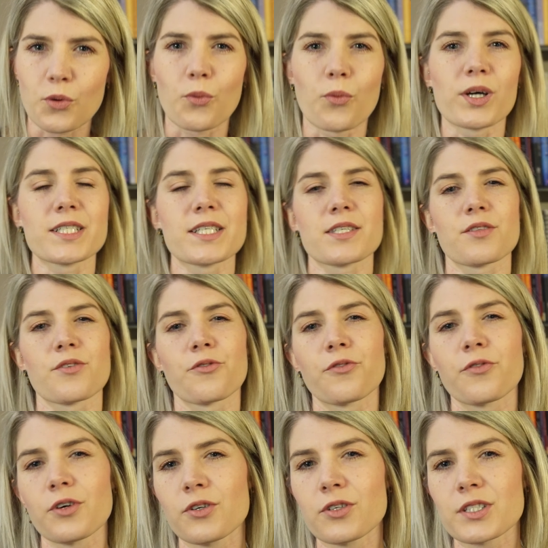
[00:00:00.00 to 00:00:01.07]
What is the
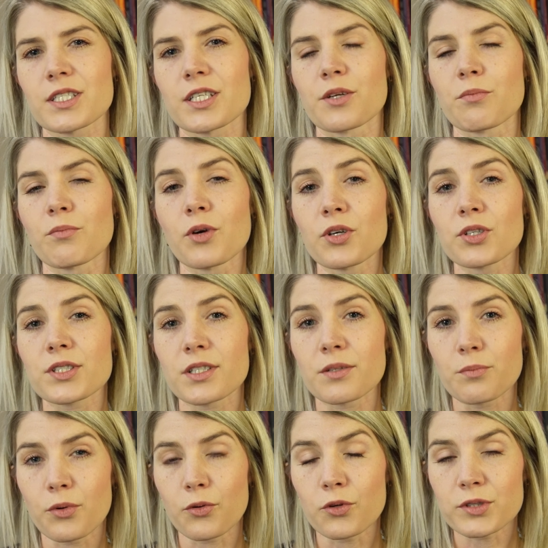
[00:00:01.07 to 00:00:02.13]
first and most
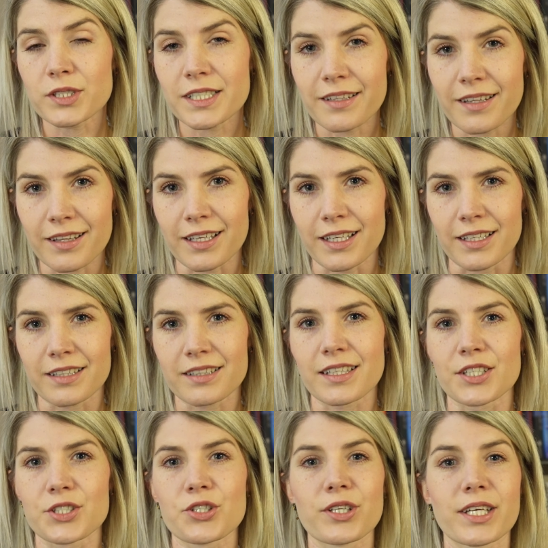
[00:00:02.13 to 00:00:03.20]
important thing
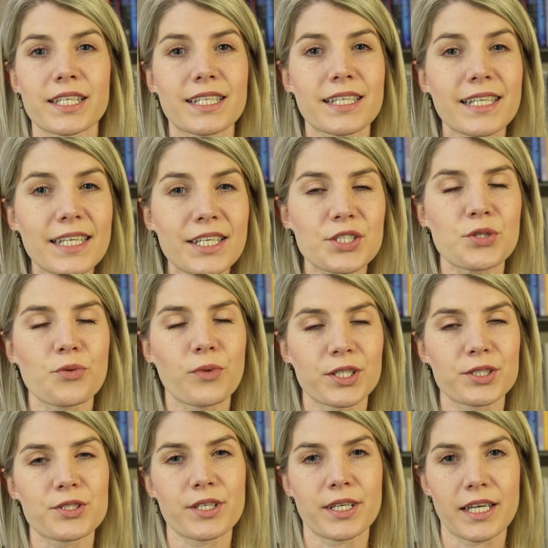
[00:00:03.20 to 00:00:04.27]
that you at least
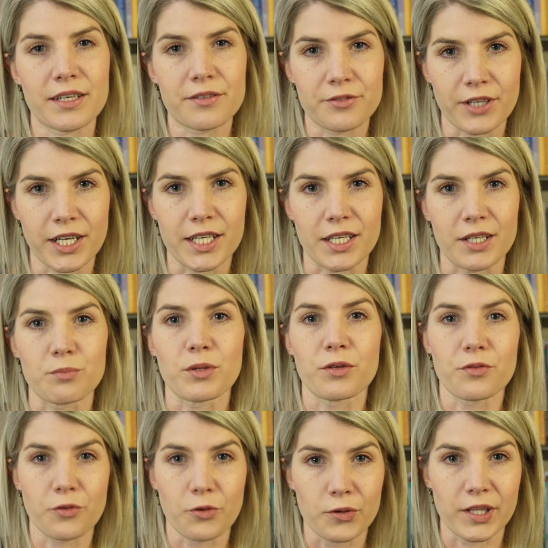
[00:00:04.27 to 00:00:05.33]
want to have ready
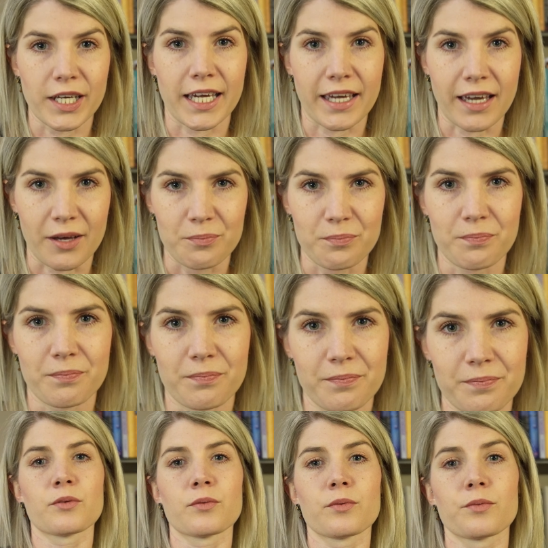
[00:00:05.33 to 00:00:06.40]
before they come?
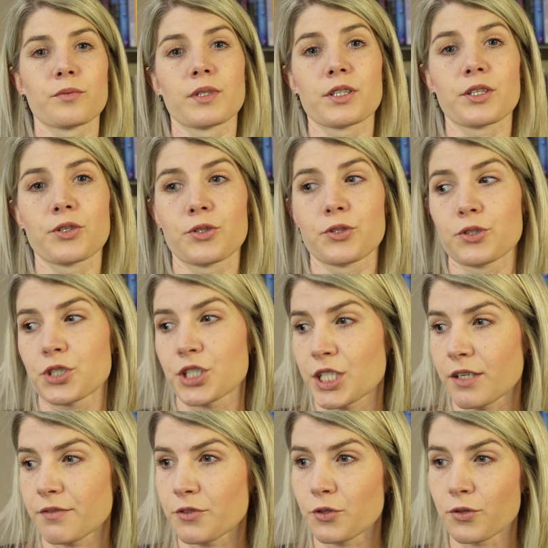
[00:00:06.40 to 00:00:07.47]
Will you
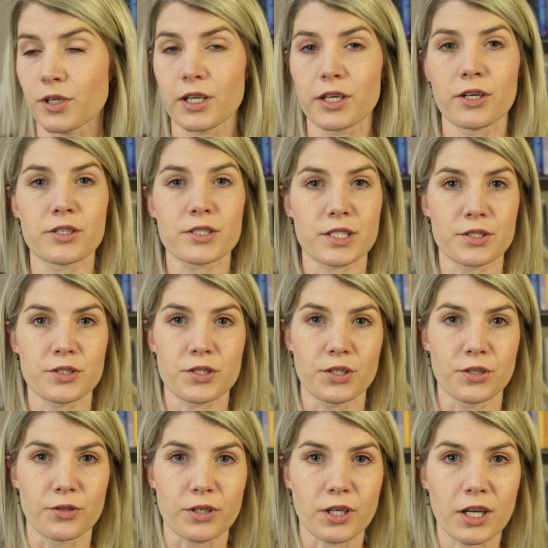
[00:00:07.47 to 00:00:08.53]
shove your clothes into
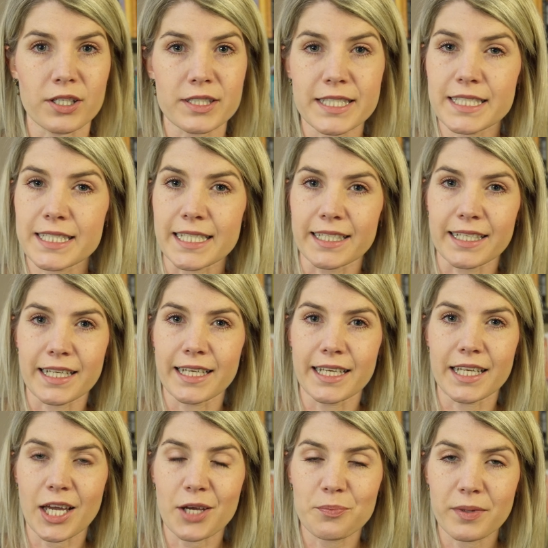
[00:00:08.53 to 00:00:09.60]
your closet and
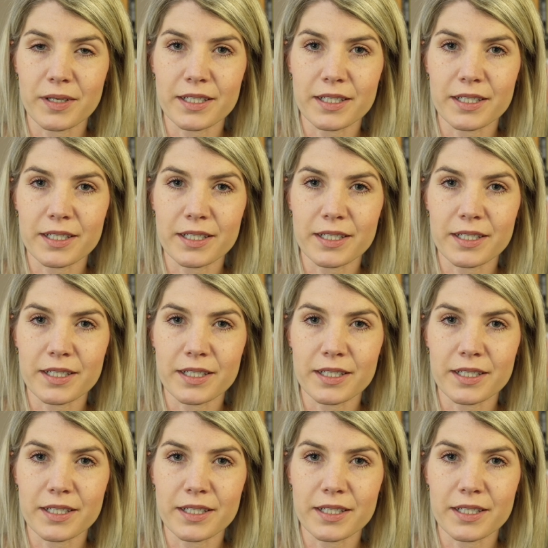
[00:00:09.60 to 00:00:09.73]
clean up a